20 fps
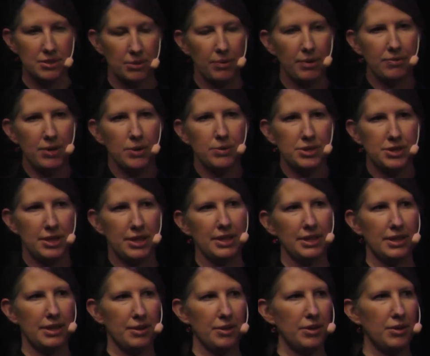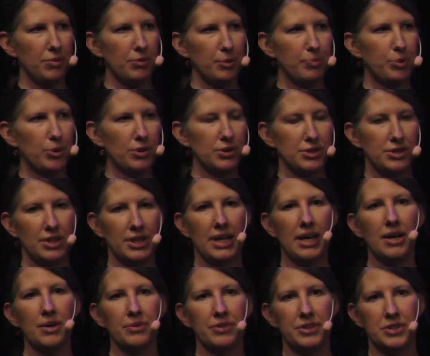So we wrote a report on
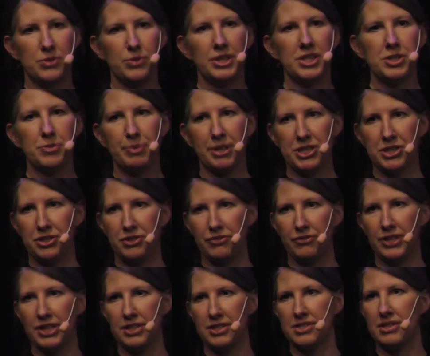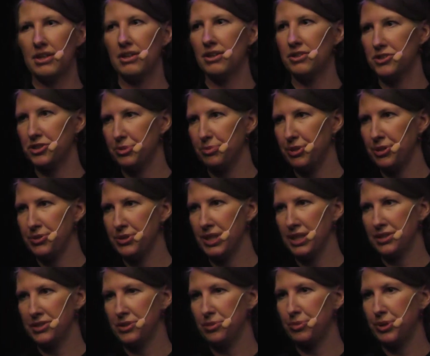how the Swedish pension funds are
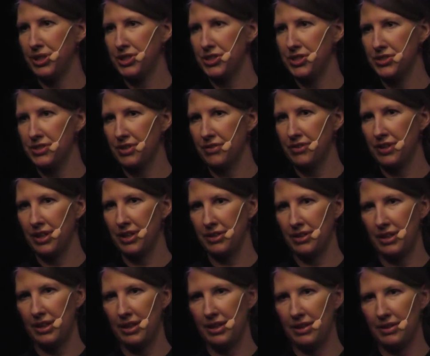contributing to breaches of the